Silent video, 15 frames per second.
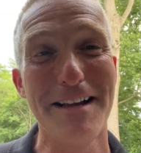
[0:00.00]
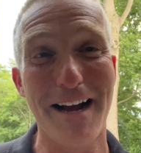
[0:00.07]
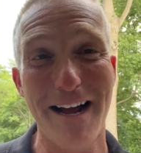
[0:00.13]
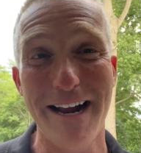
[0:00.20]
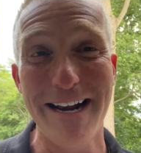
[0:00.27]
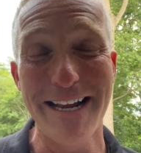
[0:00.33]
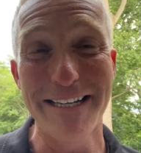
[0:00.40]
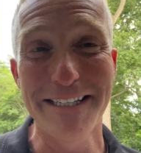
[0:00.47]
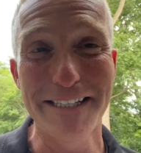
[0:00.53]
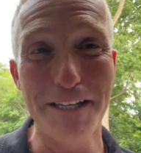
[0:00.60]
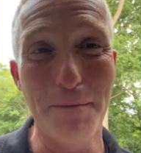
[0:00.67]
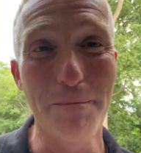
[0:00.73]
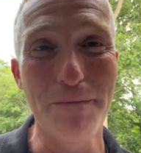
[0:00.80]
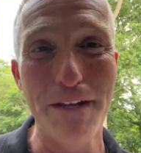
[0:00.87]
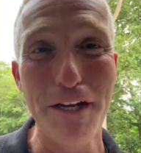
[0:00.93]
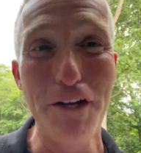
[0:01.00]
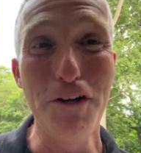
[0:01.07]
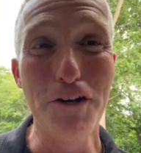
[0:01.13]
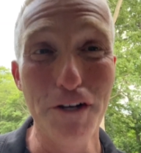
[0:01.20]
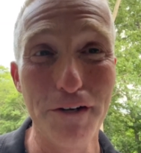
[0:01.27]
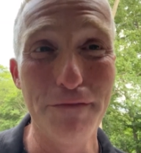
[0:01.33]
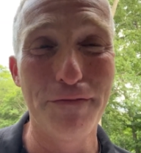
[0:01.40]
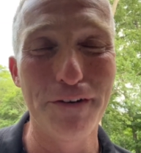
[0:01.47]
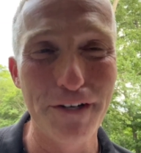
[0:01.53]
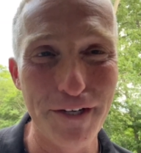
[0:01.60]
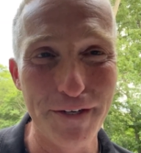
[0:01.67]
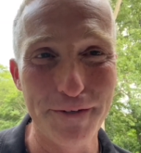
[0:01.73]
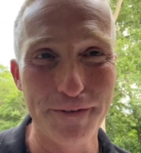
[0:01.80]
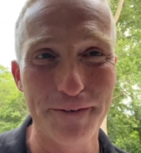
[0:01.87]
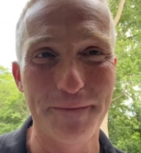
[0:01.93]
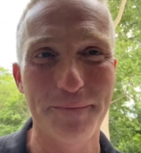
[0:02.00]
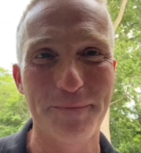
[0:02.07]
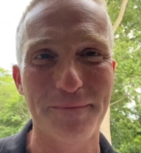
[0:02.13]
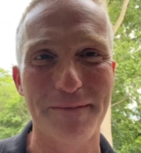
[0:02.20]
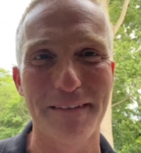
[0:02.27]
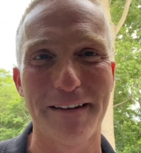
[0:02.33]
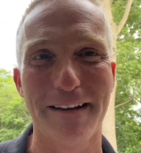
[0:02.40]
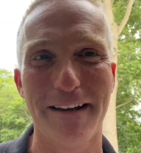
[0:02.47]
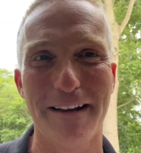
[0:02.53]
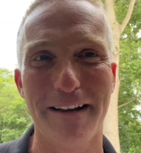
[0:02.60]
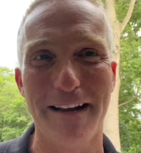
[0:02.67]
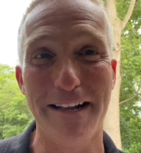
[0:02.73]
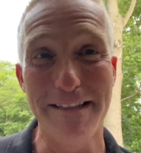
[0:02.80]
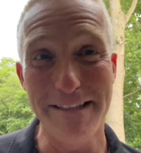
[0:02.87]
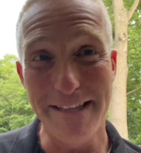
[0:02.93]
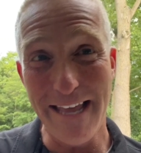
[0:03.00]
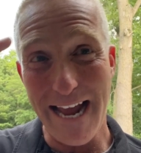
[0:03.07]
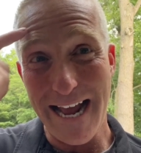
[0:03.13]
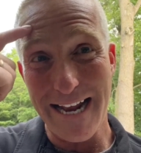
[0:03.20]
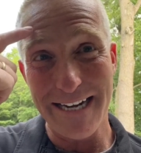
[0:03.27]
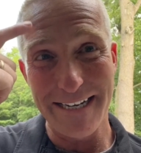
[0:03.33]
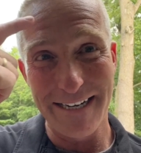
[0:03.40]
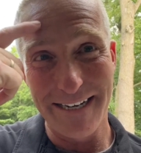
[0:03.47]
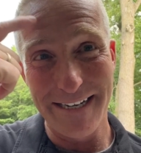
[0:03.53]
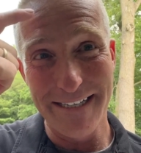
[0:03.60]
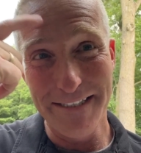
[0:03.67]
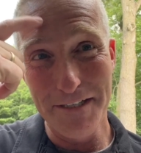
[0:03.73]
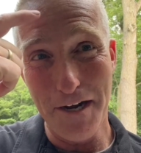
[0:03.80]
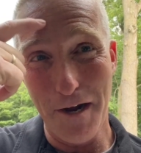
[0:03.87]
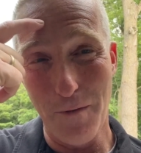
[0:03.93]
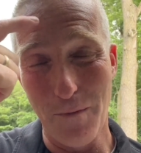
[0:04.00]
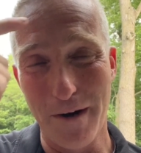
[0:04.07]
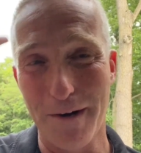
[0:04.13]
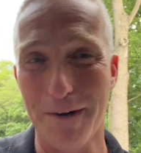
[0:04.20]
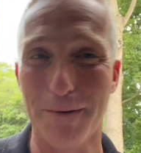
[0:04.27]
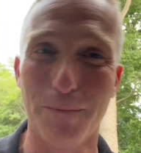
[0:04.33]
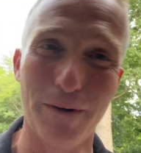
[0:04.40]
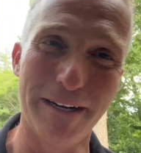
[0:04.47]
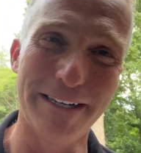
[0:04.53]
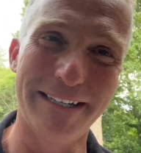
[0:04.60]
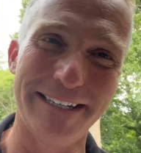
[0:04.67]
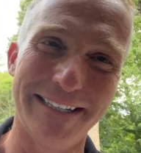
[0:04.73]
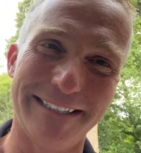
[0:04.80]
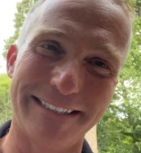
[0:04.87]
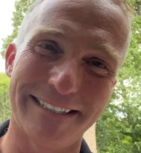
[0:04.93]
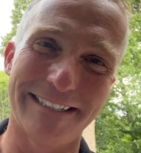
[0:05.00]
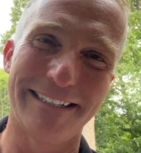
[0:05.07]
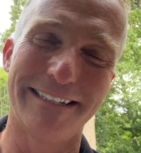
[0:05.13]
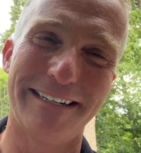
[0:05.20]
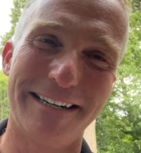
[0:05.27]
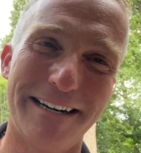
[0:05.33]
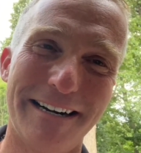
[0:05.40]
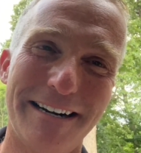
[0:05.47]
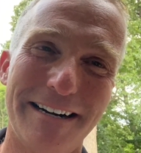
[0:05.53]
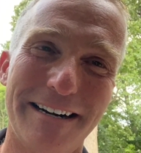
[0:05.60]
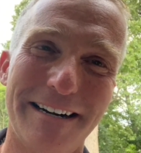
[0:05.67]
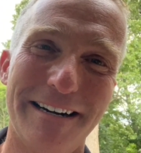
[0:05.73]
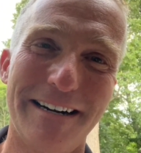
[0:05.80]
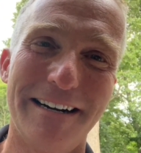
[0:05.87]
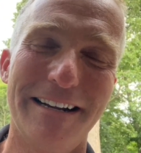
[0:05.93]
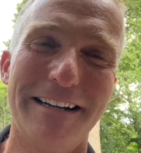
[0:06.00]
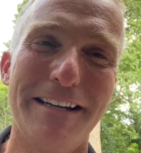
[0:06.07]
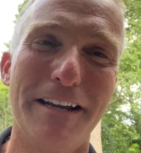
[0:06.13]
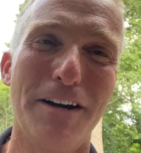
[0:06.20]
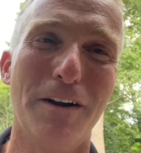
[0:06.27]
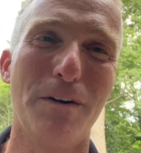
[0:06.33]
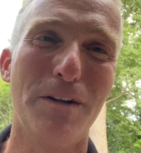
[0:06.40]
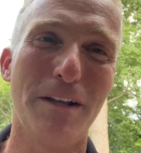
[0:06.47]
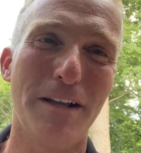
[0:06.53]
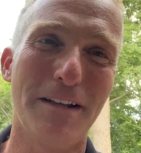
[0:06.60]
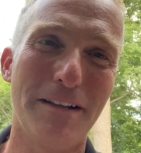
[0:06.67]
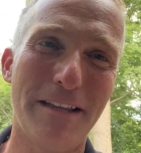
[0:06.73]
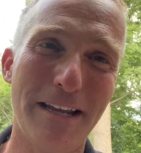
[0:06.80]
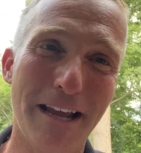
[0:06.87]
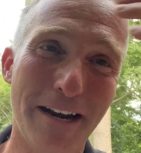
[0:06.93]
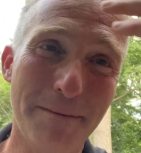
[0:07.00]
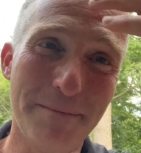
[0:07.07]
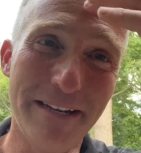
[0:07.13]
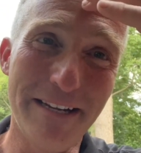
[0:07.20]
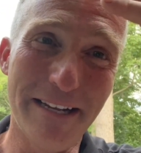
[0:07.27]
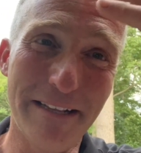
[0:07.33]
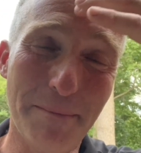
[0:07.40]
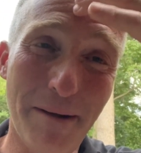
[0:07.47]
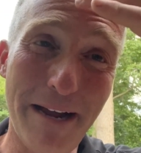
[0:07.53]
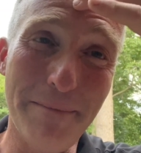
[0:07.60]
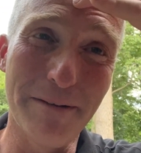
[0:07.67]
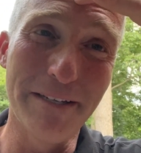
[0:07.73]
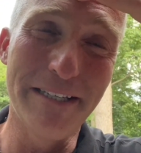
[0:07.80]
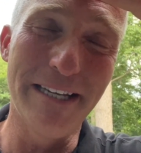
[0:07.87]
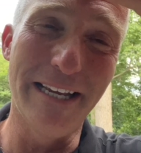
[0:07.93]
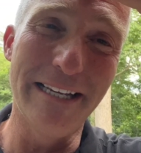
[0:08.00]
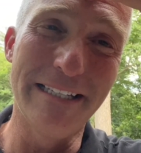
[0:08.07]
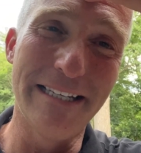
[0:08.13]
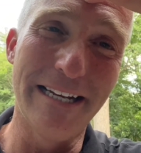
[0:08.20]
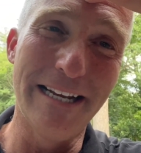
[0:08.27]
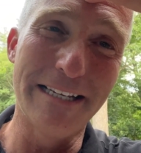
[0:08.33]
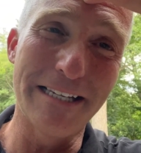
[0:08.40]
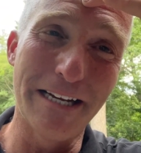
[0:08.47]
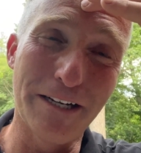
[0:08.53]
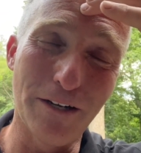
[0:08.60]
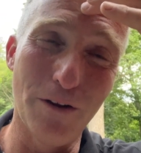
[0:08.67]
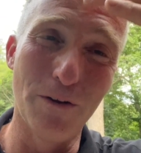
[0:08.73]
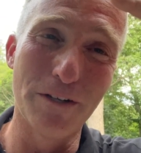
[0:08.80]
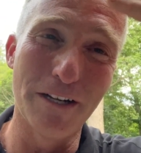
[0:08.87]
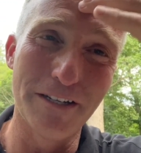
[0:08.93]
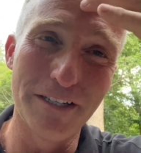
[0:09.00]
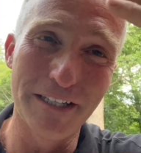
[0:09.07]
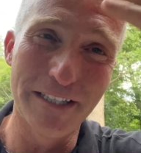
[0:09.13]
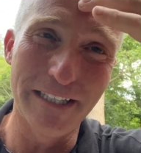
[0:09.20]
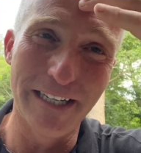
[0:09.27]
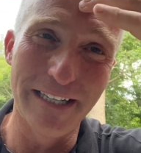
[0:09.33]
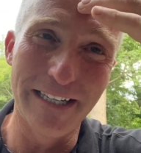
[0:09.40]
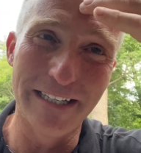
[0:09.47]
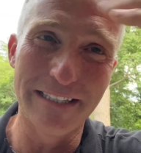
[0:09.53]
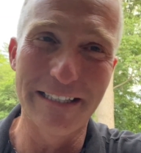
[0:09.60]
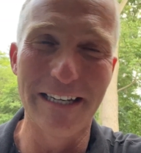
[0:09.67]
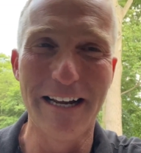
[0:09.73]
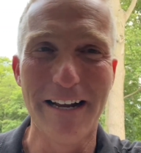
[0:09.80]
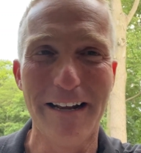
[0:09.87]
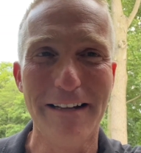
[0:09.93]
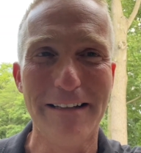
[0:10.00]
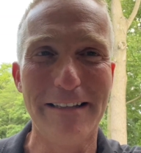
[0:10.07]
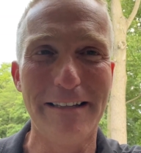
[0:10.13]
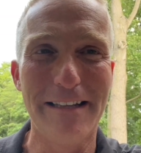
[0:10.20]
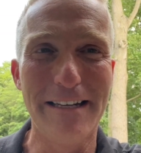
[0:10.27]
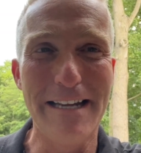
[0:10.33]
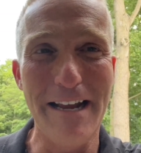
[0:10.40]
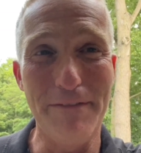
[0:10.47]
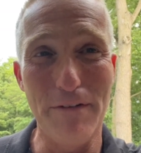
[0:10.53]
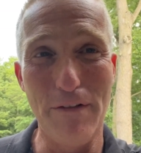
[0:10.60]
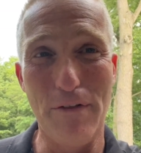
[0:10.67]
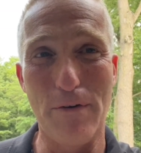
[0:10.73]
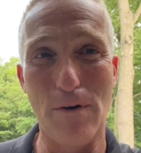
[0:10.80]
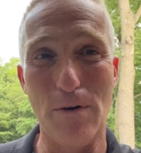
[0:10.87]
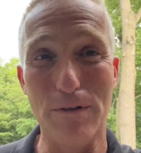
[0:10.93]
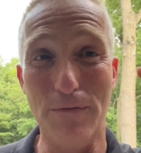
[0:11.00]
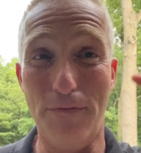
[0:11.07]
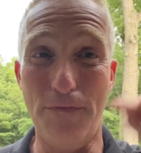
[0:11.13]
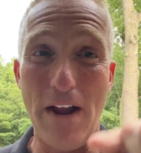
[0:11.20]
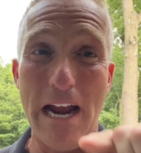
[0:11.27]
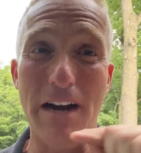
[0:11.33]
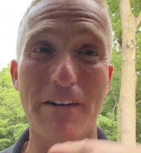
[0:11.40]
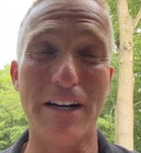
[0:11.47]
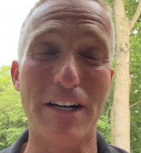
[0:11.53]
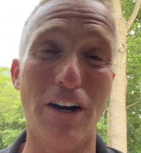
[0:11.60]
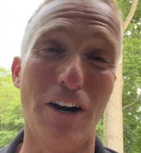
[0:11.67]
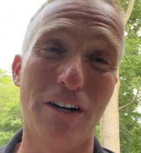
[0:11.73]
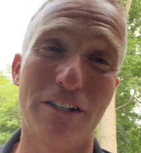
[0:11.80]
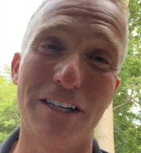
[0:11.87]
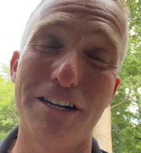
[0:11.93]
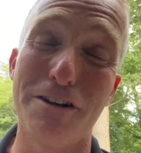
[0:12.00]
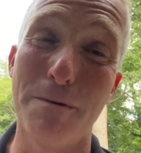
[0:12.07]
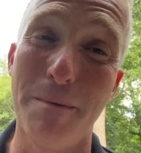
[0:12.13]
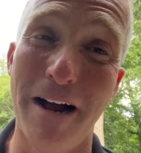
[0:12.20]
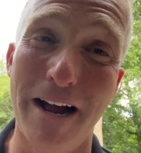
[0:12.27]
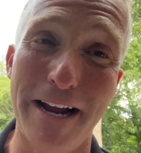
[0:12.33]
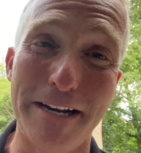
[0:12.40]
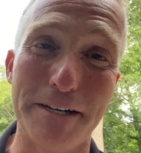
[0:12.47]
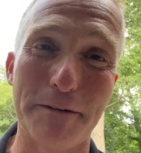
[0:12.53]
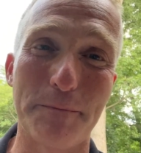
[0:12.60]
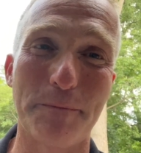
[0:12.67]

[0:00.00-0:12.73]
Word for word: God has something good for you. And that is not what it, what it is. You know, the enemy, the Bible says, and as I close, I'll just say this. The devil throws fiery darts at your mind.